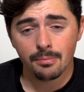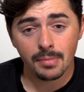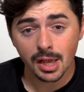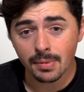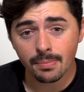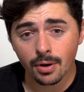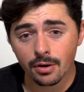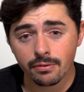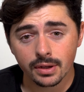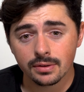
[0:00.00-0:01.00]
Make me
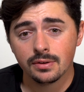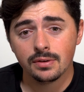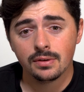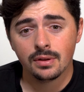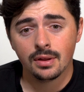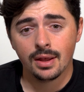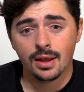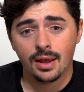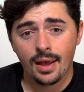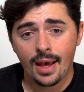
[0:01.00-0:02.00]
perfect.
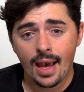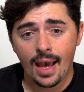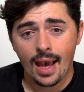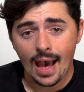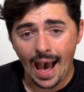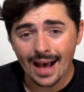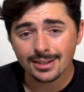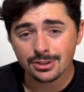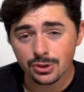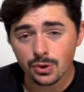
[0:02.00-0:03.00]

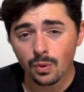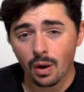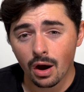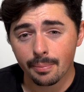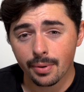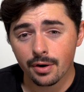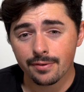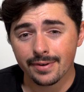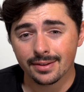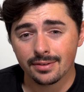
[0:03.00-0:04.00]
As you are
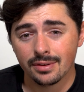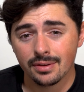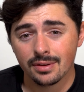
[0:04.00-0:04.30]
perfect,